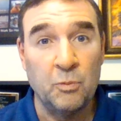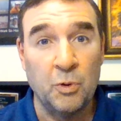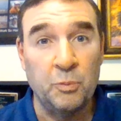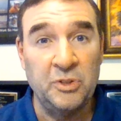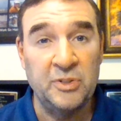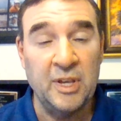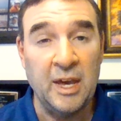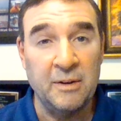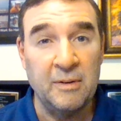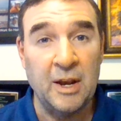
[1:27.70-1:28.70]
we'll
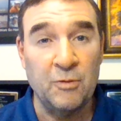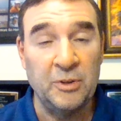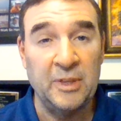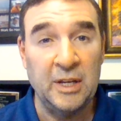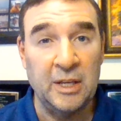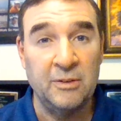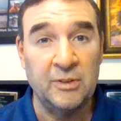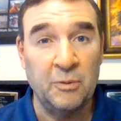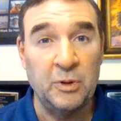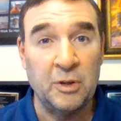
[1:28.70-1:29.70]
reset everything and
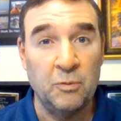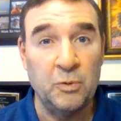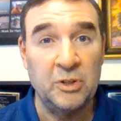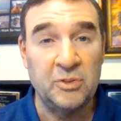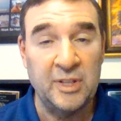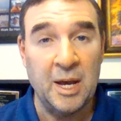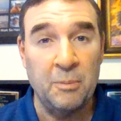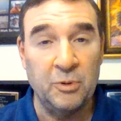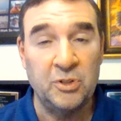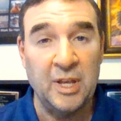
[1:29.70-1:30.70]
so we can
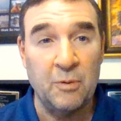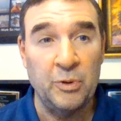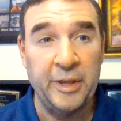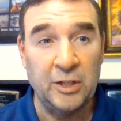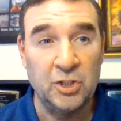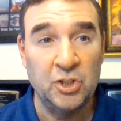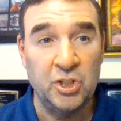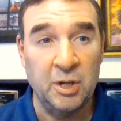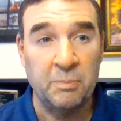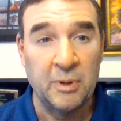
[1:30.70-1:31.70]
reestablish that
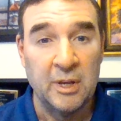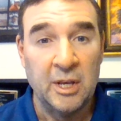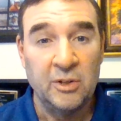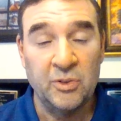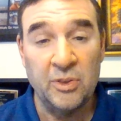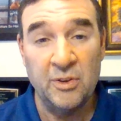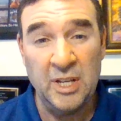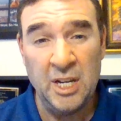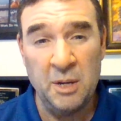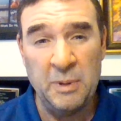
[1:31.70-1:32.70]
relationship. So there
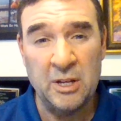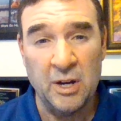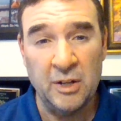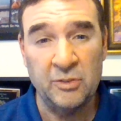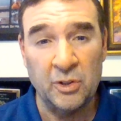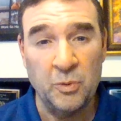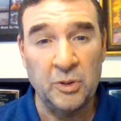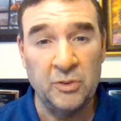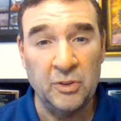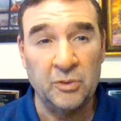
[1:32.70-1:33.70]
need to be
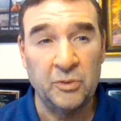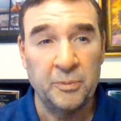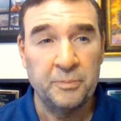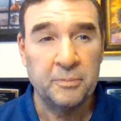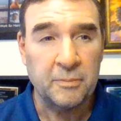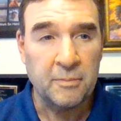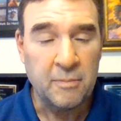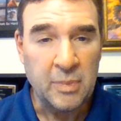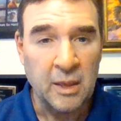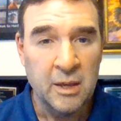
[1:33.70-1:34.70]
consequences.
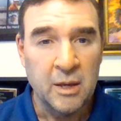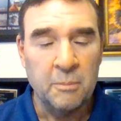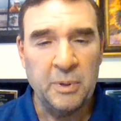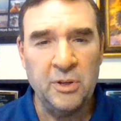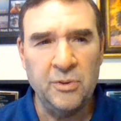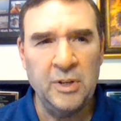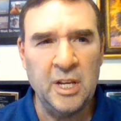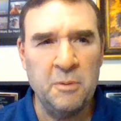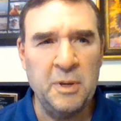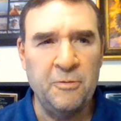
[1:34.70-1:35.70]
But you do
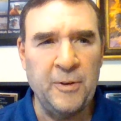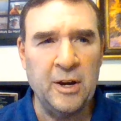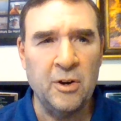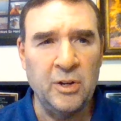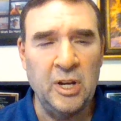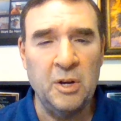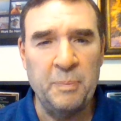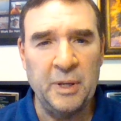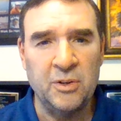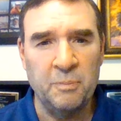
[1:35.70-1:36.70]
need to be fair and you
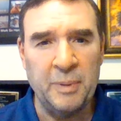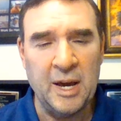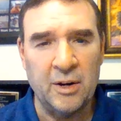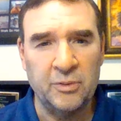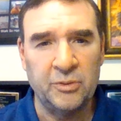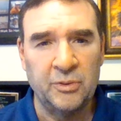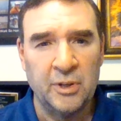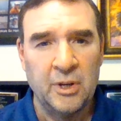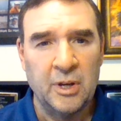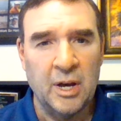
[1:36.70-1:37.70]
need to pick your battles.